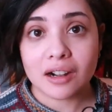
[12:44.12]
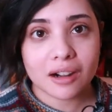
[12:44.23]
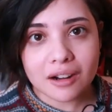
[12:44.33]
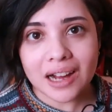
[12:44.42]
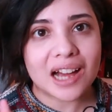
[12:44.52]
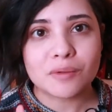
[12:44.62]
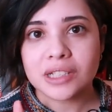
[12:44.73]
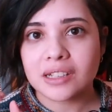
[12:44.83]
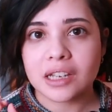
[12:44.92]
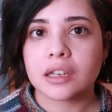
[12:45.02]
Girl, I
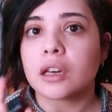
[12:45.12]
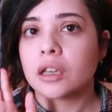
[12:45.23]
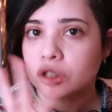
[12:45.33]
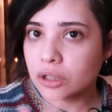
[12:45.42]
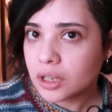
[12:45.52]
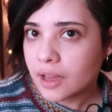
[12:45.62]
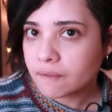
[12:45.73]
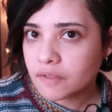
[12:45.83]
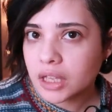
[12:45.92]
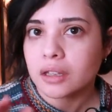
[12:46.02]
was like good
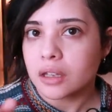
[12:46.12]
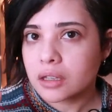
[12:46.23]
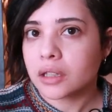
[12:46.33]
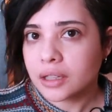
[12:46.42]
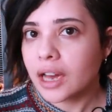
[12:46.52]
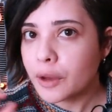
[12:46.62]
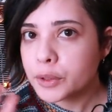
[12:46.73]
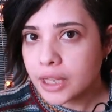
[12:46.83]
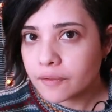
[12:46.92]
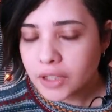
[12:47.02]
envy. Like I
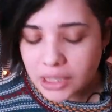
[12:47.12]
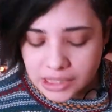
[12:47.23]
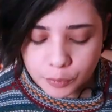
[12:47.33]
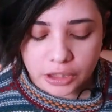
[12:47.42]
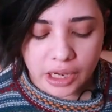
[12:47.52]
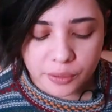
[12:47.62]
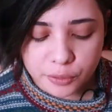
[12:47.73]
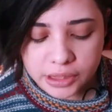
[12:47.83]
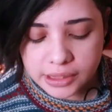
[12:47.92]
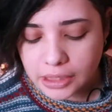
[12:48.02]
was envious, but I
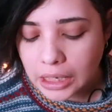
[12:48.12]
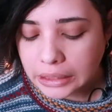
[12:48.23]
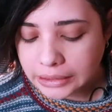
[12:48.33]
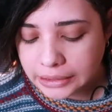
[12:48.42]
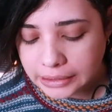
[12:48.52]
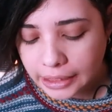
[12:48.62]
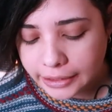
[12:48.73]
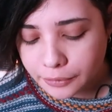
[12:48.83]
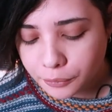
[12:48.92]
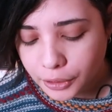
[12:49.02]
was not like,
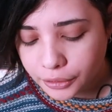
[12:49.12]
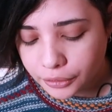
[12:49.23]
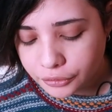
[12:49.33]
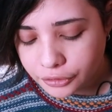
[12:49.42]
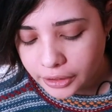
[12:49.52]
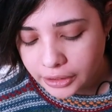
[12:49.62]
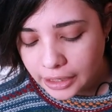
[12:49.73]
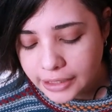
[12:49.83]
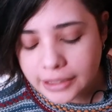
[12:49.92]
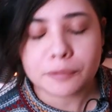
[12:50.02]
I didn't want you to like,
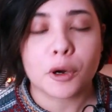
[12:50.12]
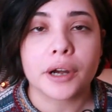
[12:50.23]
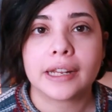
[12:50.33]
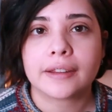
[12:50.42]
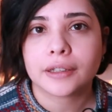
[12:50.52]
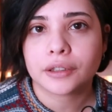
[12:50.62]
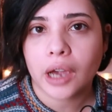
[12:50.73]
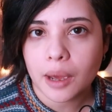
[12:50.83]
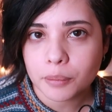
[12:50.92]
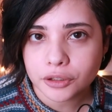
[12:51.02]
I didn't want anything to
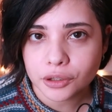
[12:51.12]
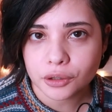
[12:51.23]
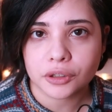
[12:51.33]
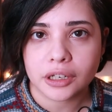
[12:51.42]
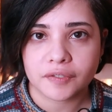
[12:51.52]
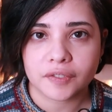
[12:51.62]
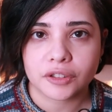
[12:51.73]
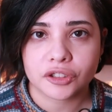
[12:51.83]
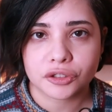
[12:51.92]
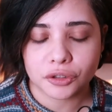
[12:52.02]
happen
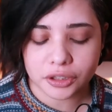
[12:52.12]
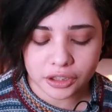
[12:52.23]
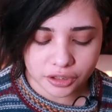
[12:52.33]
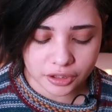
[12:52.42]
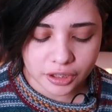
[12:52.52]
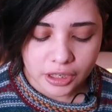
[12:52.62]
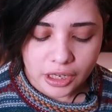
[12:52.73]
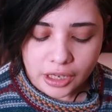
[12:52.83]
to your edition.